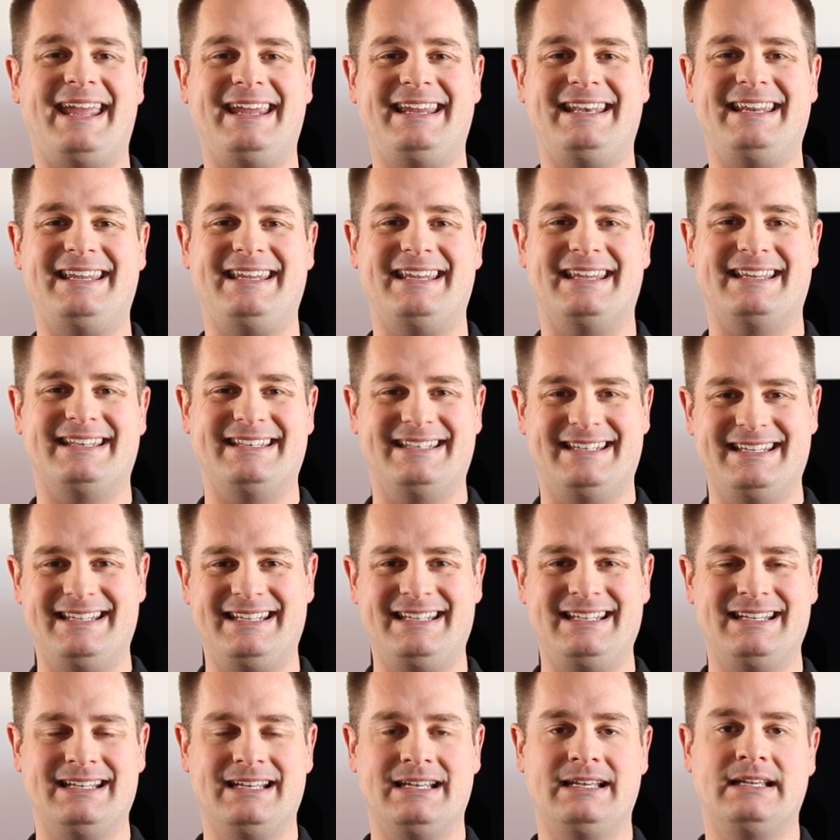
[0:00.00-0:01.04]
eighty
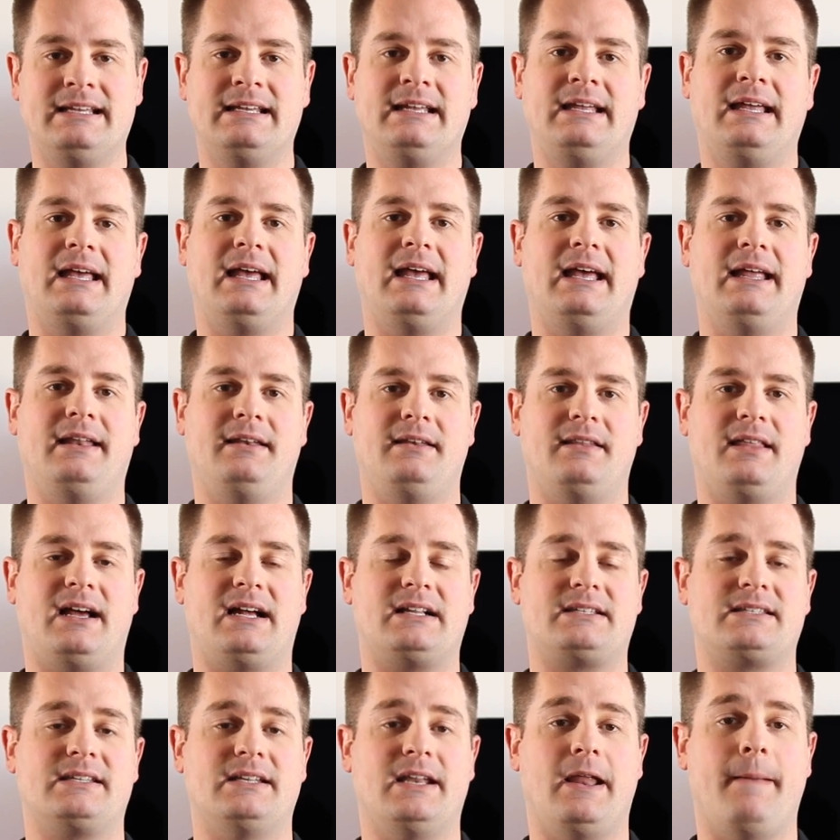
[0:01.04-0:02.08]
D. And
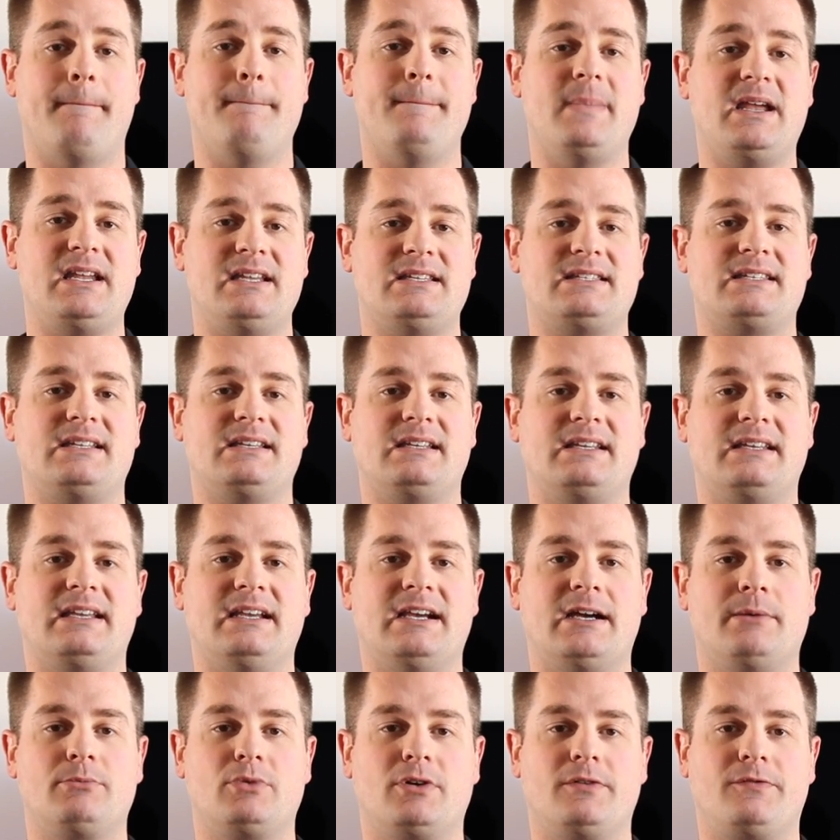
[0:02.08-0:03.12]
that's an amazing
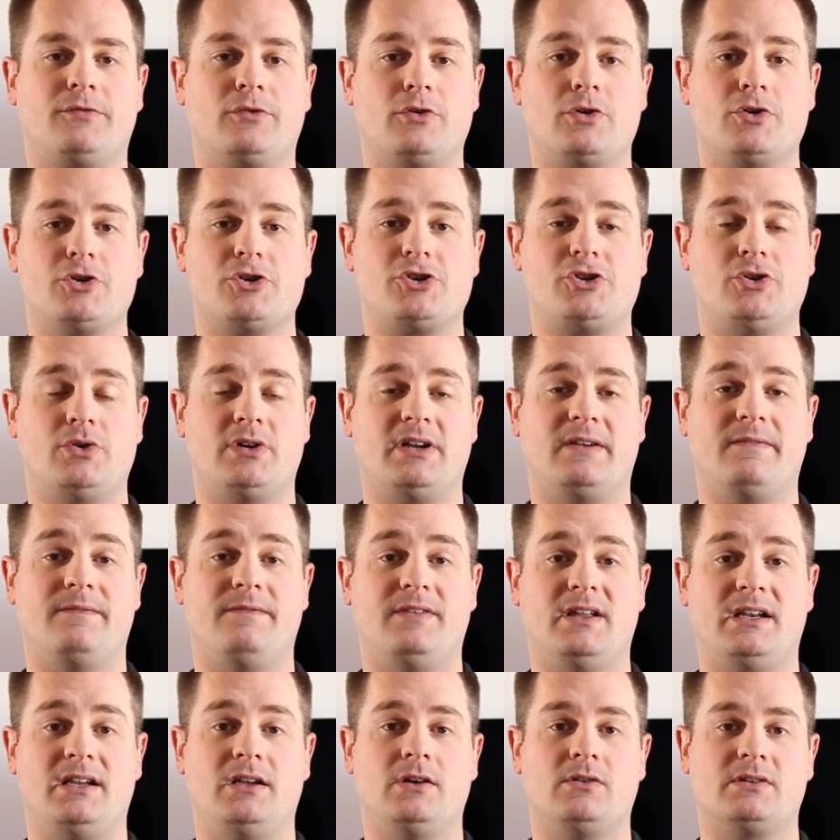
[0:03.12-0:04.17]
camera for shooting
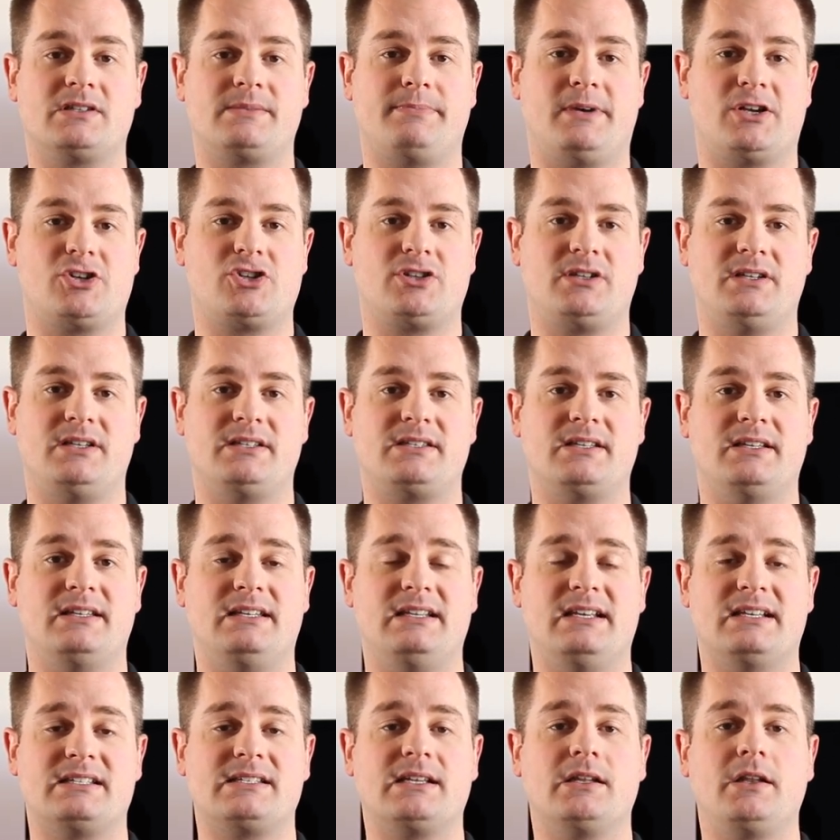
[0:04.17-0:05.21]
video, especially. It's a
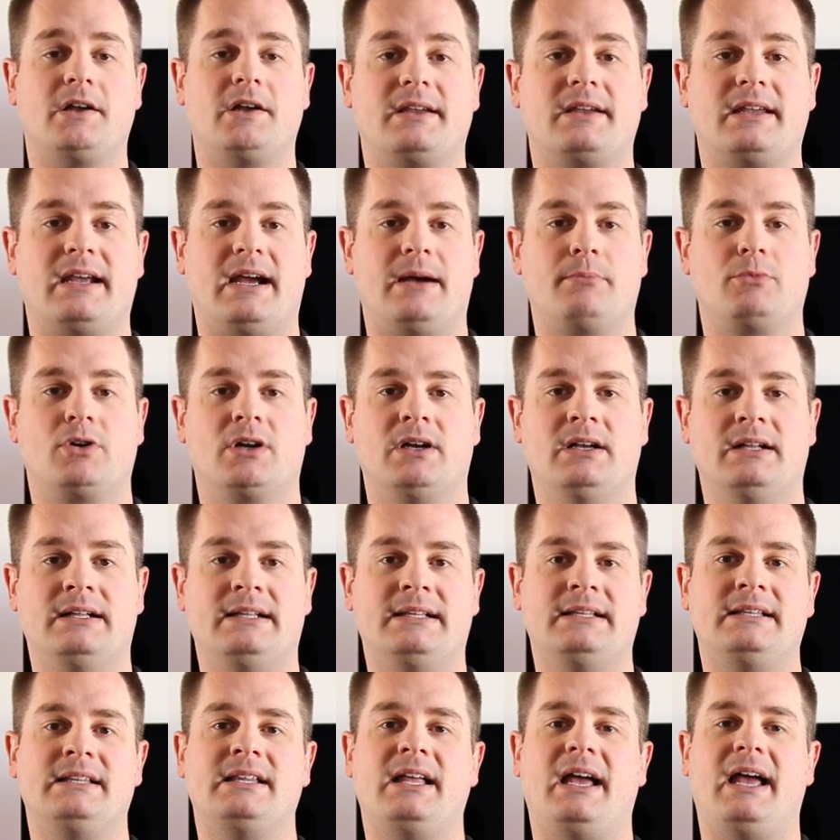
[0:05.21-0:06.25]
D S camera.
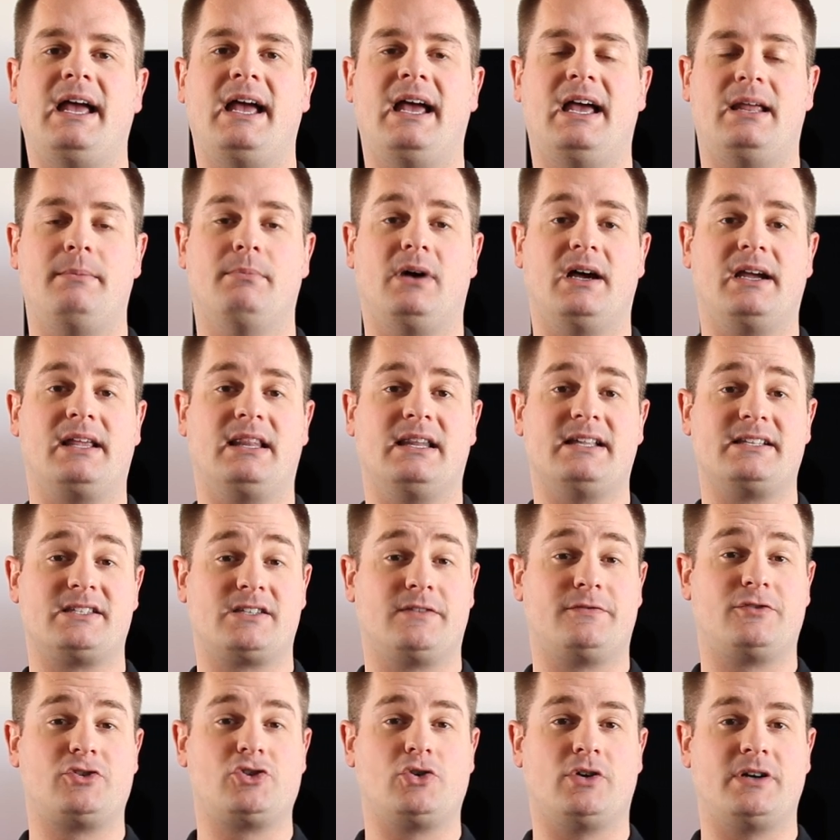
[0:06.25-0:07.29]
And my lens
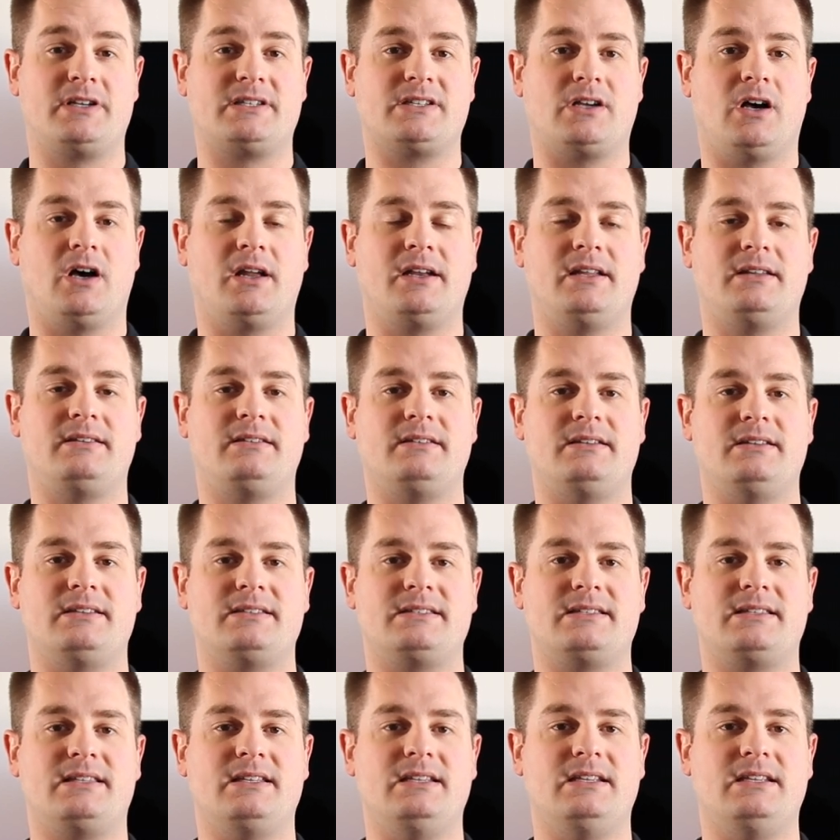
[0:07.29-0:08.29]
of choice on it is